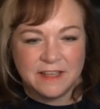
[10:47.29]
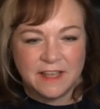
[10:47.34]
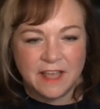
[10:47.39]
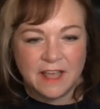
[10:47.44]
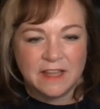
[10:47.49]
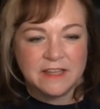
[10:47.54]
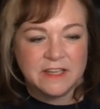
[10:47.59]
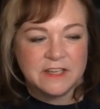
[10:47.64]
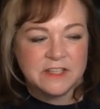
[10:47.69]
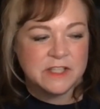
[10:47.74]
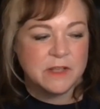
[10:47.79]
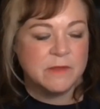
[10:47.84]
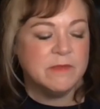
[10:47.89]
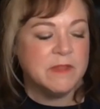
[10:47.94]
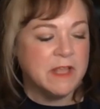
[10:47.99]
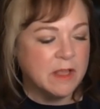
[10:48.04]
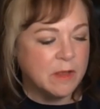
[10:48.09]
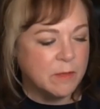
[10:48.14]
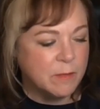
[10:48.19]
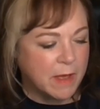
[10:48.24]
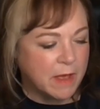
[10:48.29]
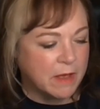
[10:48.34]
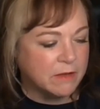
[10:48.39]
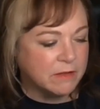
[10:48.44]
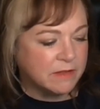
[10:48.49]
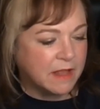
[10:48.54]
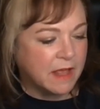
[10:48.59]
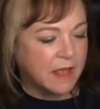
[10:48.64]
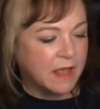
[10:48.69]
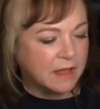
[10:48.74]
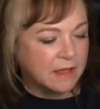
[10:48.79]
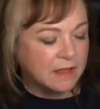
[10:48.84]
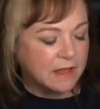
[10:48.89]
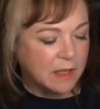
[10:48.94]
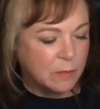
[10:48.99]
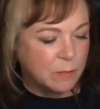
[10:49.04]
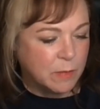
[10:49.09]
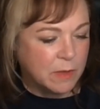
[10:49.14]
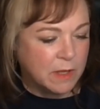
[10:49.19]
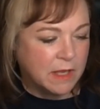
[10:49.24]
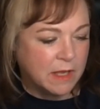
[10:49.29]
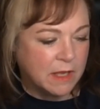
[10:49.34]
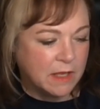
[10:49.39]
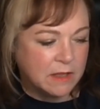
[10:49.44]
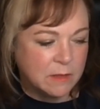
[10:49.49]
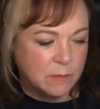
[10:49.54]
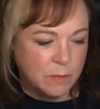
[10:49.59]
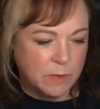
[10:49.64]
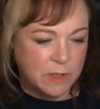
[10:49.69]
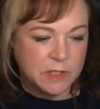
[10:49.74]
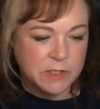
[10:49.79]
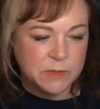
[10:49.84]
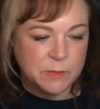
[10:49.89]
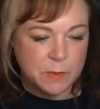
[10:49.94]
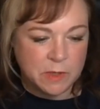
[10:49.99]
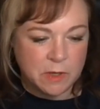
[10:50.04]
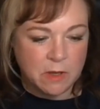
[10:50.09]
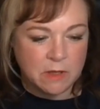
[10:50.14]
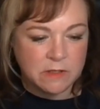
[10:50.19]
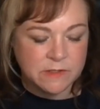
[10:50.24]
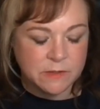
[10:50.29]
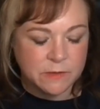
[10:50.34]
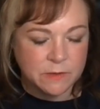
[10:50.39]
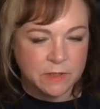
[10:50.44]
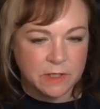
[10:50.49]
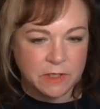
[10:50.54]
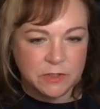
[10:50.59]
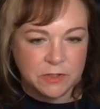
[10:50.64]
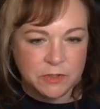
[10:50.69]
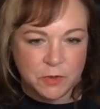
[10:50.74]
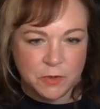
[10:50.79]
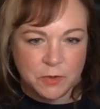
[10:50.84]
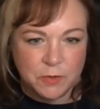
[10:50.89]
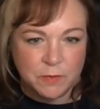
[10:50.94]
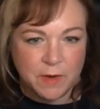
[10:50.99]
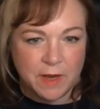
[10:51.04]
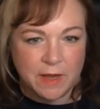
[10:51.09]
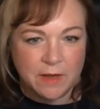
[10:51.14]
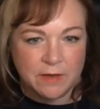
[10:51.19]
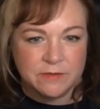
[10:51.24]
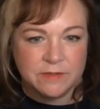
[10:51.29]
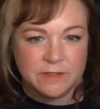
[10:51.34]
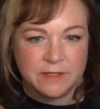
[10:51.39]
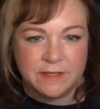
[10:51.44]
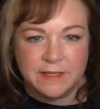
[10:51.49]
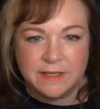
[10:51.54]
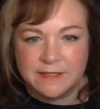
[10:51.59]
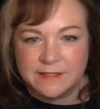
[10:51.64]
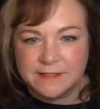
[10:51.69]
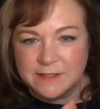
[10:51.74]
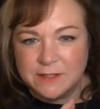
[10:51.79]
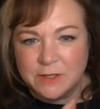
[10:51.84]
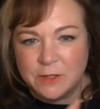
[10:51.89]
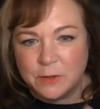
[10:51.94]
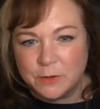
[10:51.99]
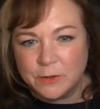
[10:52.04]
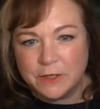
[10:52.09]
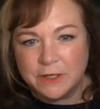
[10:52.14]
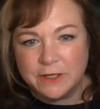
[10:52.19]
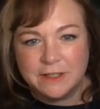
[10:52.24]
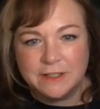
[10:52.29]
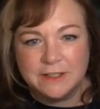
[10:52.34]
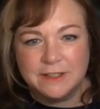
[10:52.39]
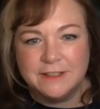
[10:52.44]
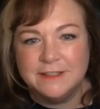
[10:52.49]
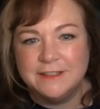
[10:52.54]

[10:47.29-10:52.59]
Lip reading: Yeah, there's something about that, like being at the beach, but also like you turn around and it's New York.